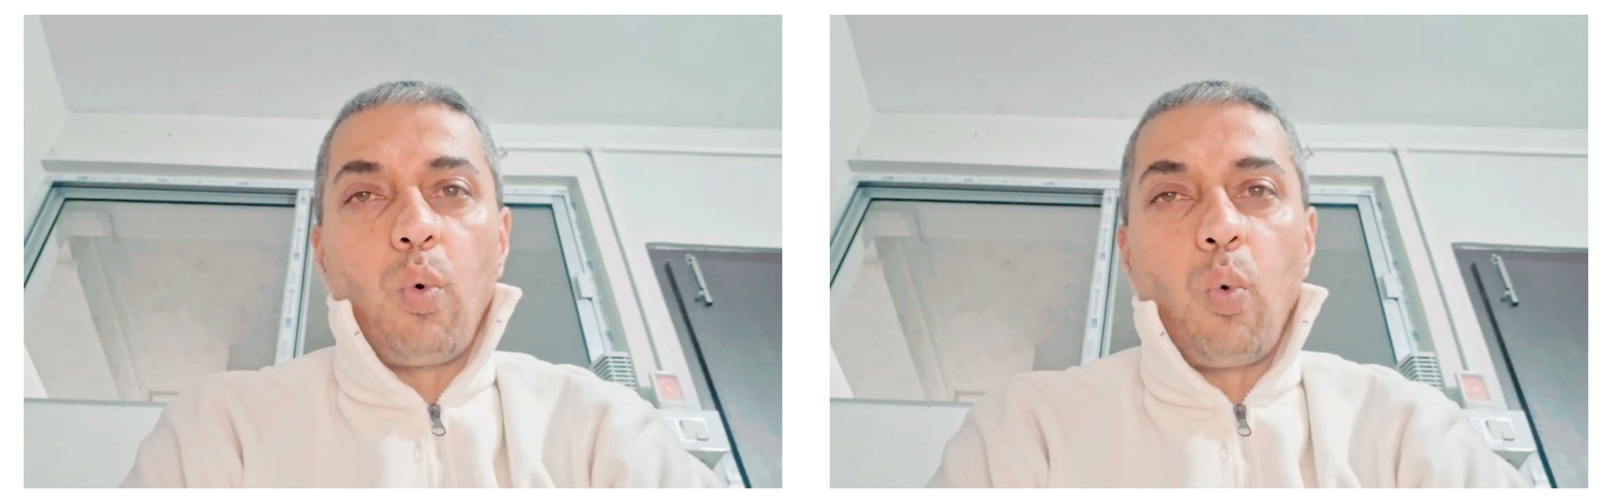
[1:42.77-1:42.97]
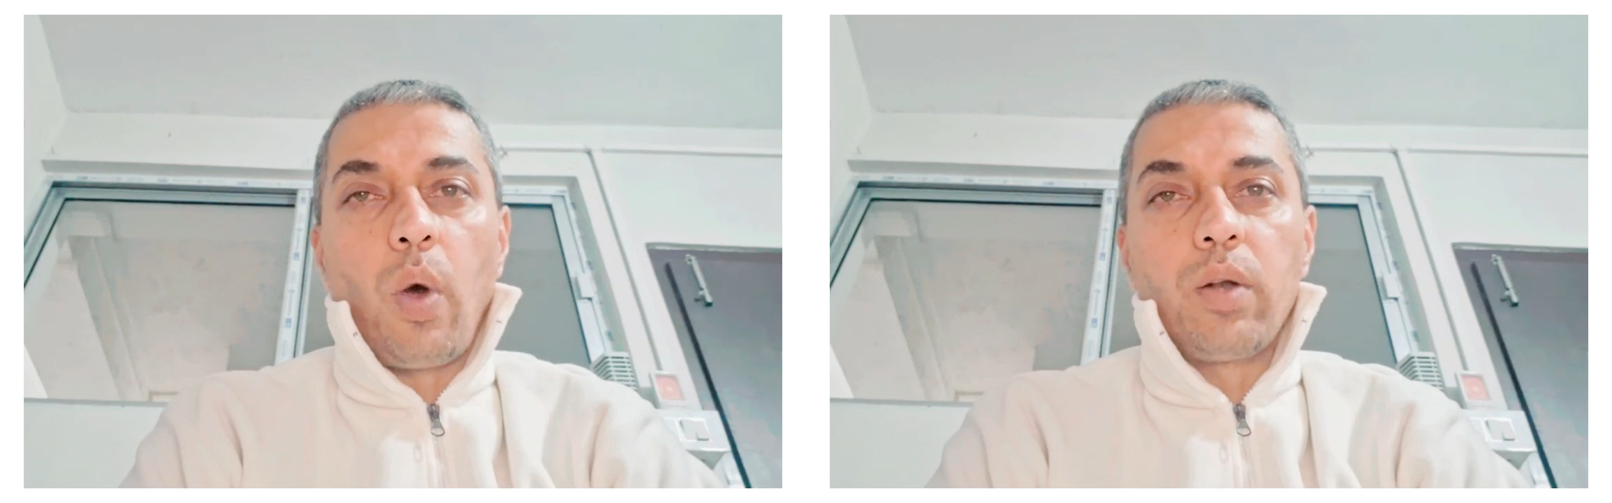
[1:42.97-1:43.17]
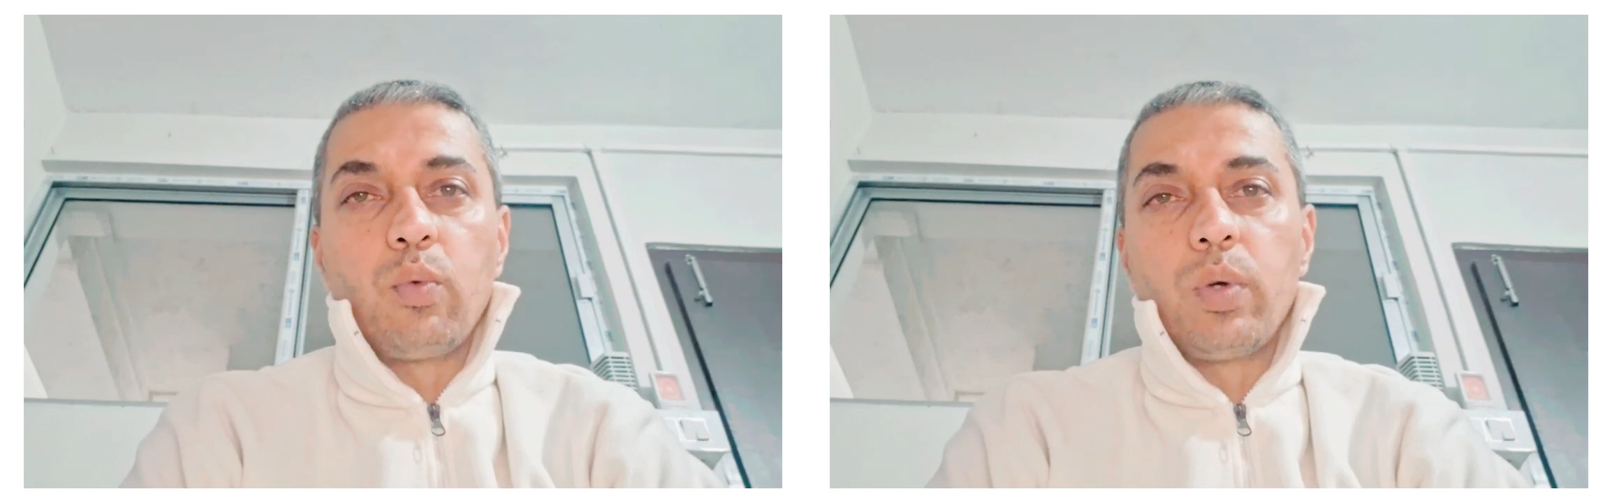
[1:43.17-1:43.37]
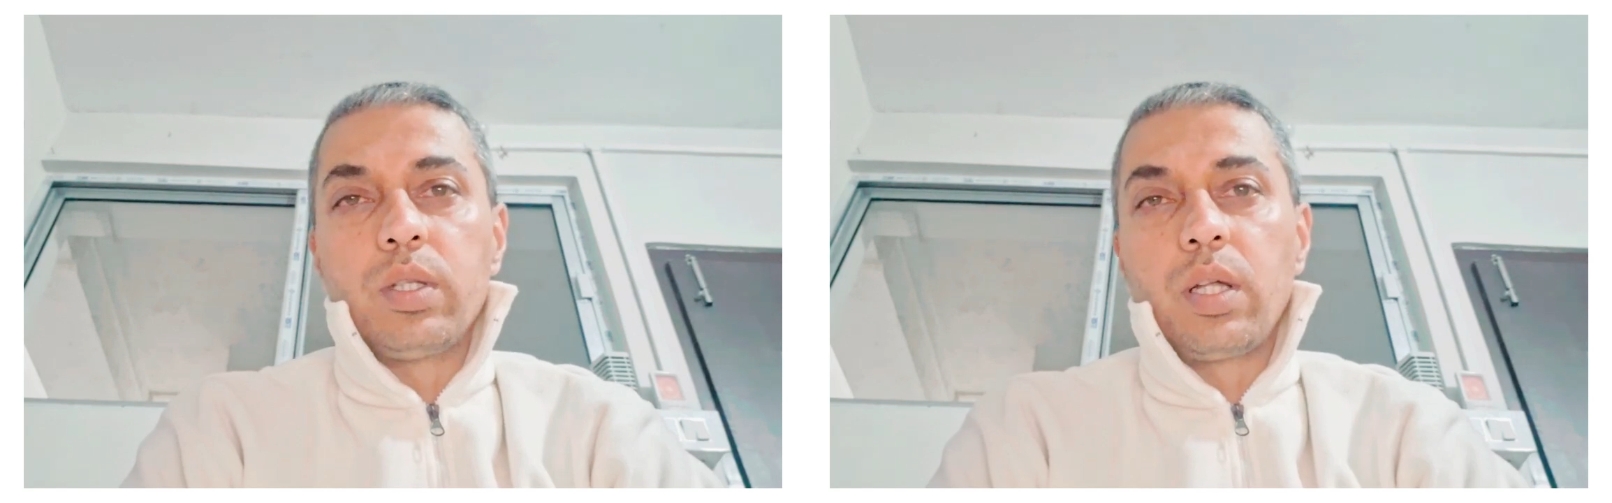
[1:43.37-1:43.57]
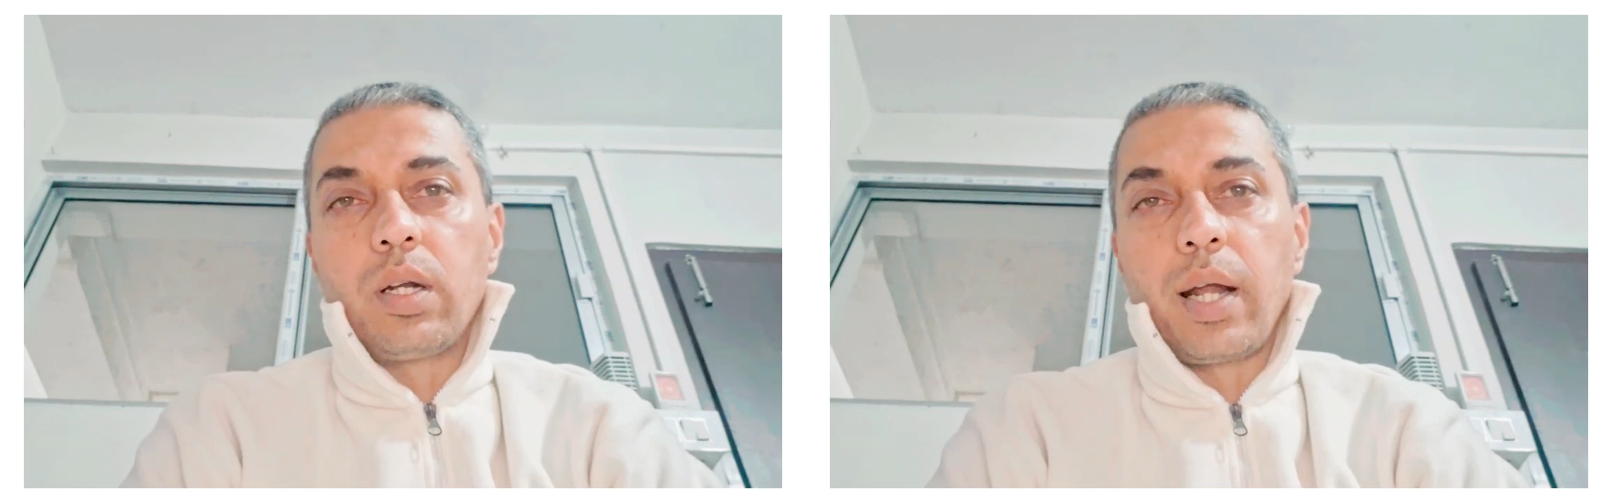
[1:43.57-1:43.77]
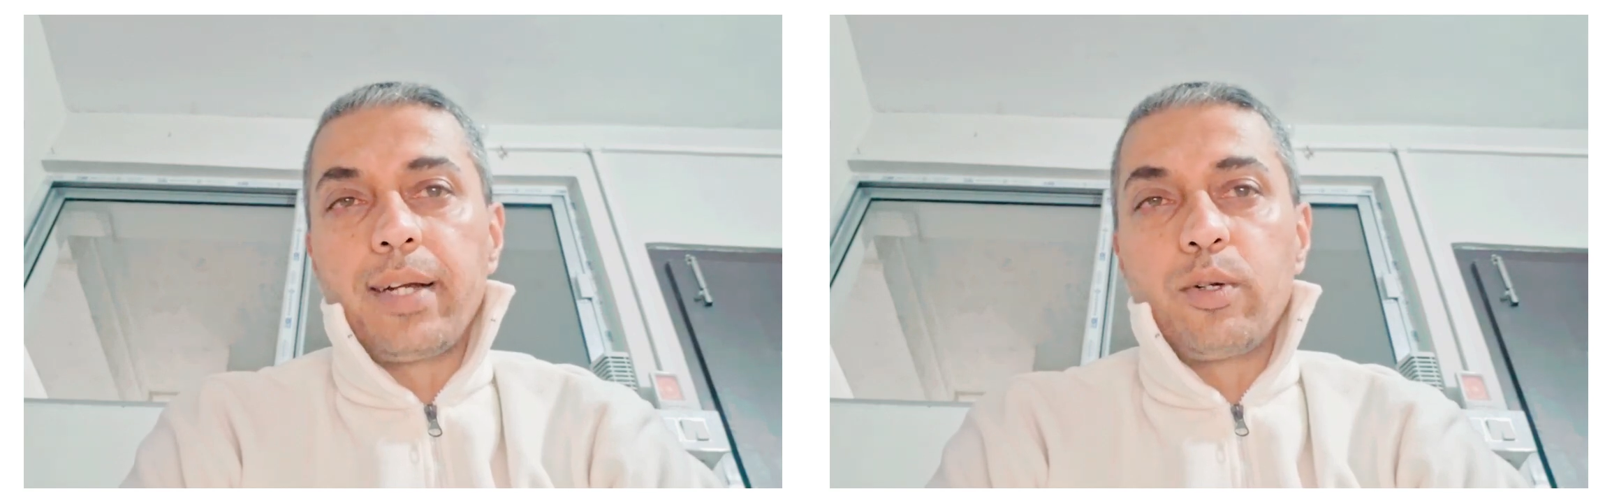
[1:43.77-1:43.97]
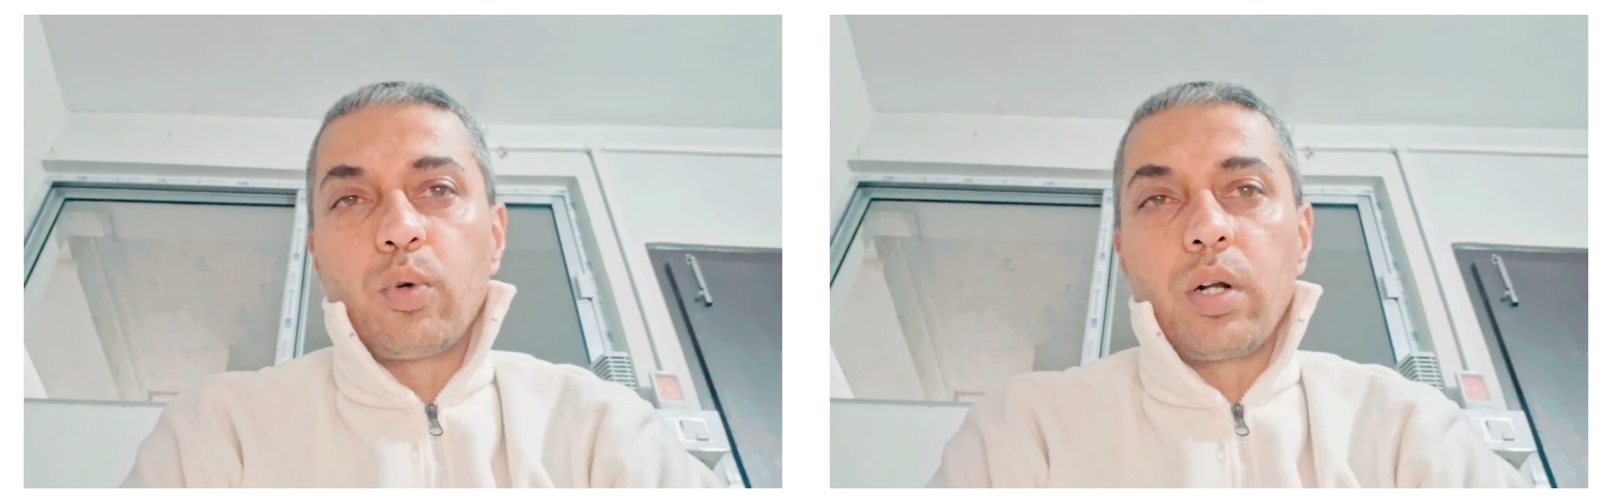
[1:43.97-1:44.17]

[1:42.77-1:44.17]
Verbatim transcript: one with the right to